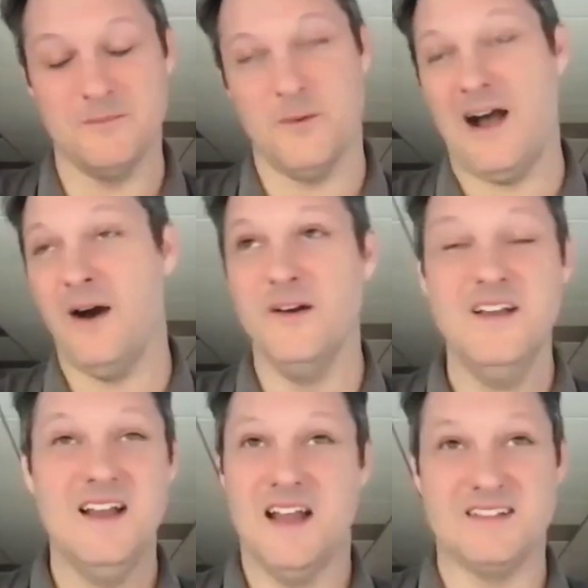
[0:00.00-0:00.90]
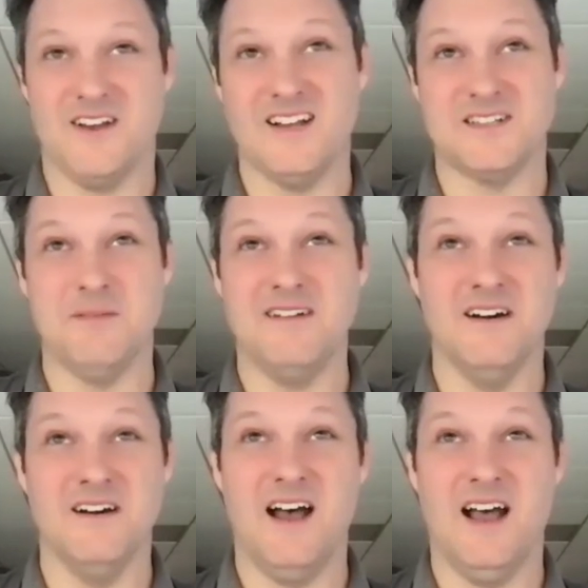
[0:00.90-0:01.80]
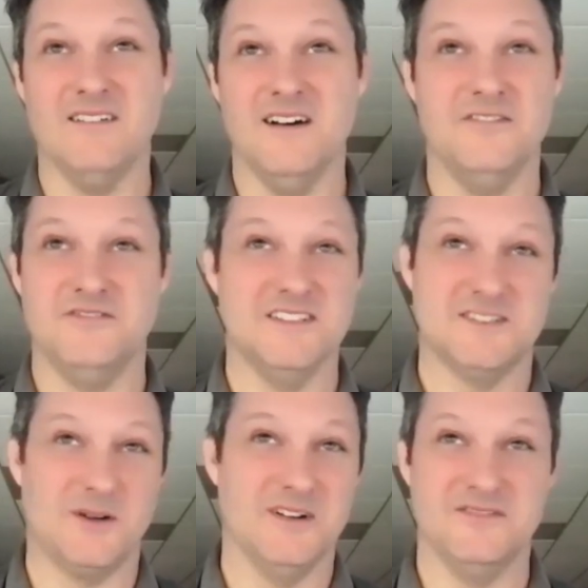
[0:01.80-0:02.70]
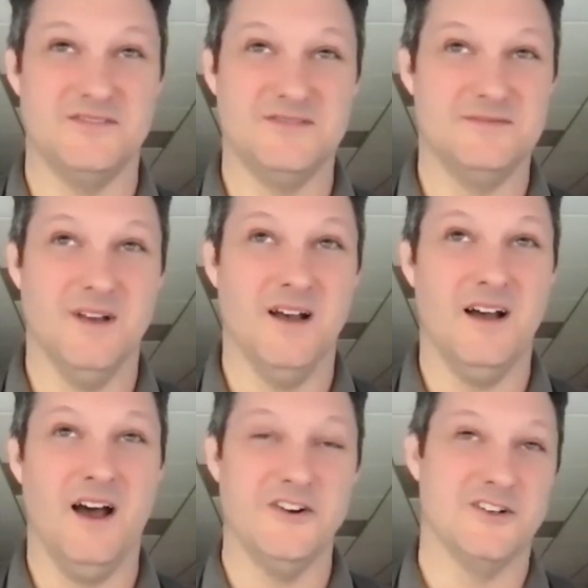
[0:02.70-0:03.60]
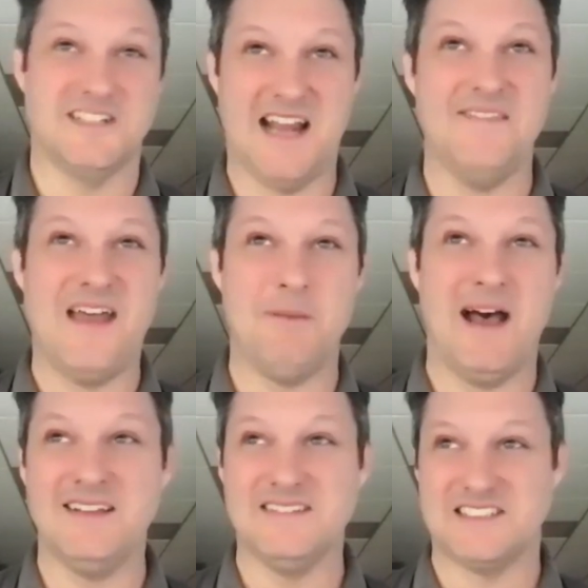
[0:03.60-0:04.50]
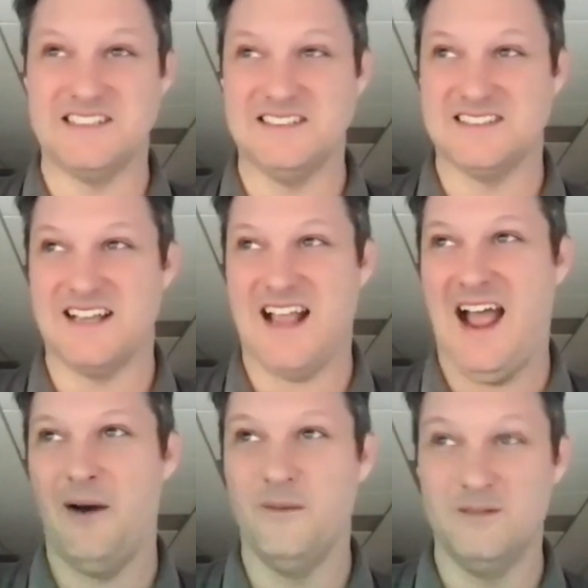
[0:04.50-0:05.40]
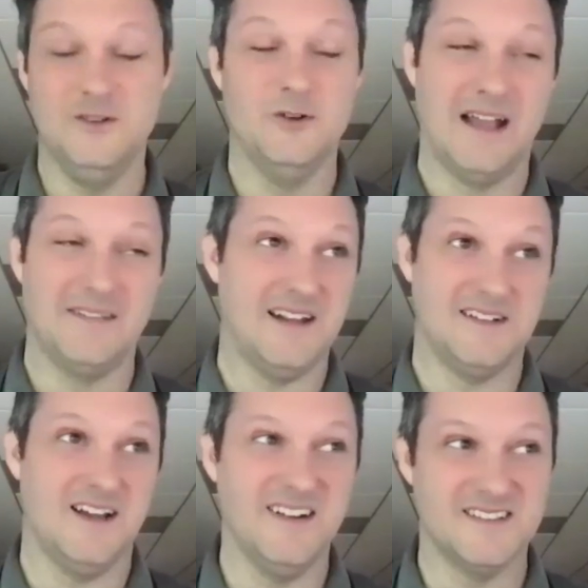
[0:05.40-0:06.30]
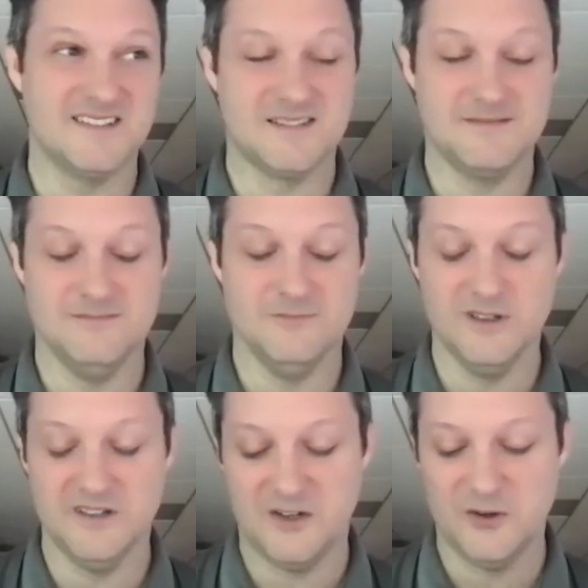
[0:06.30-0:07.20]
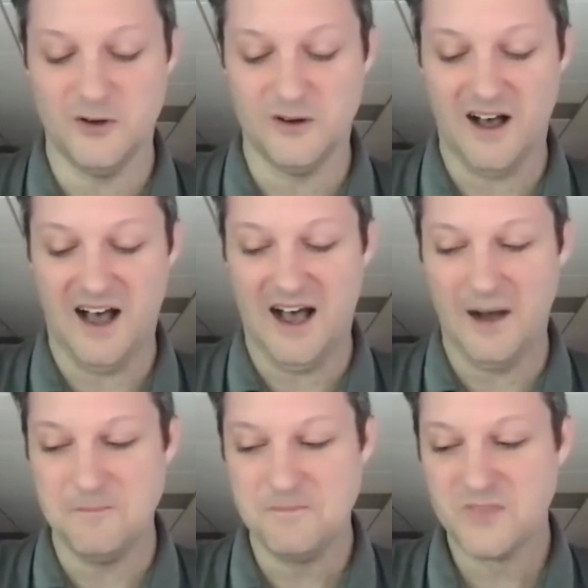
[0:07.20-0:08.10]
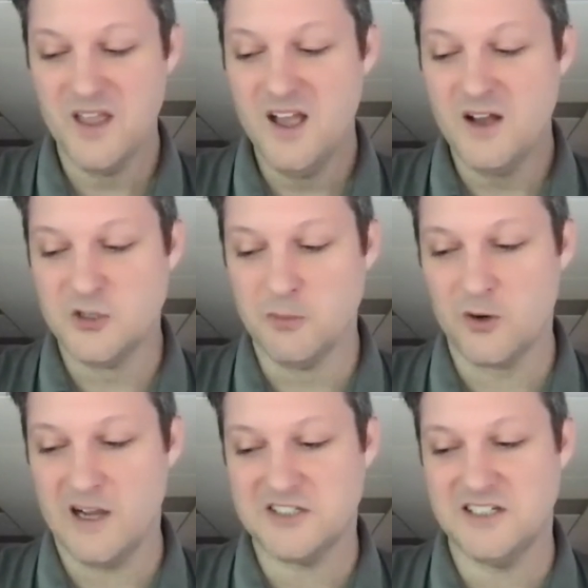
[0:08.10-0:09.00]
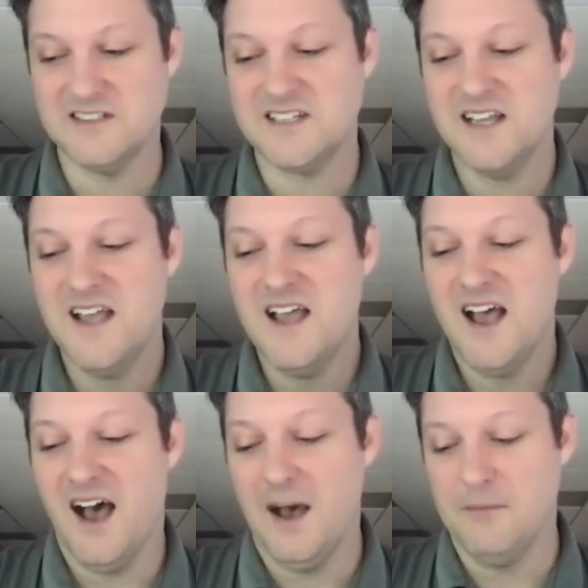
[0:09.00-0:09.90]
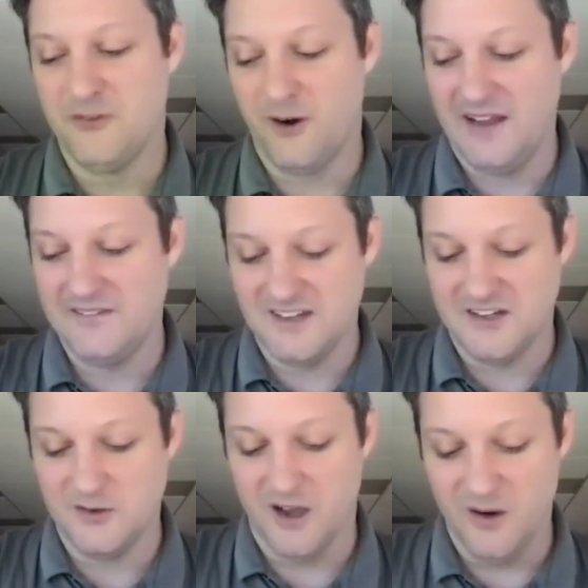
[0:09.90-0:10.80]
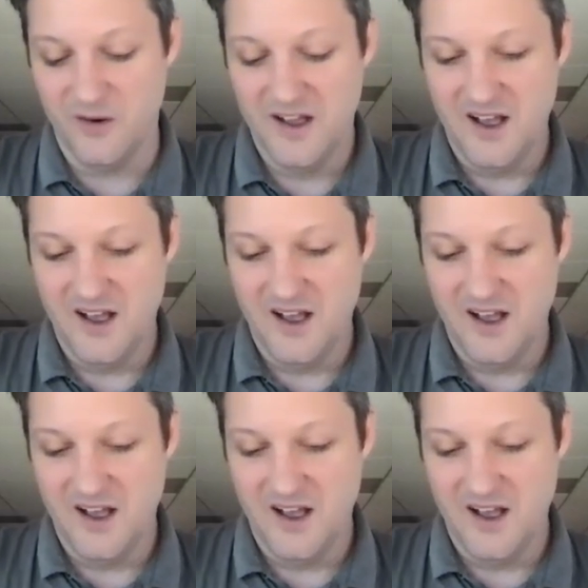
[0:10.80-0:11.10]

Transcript: Wow. That's awesome. I love to sort of understand that behind the scenes, like how you got that done. It's really cool. 2 more questions before I have to let you go.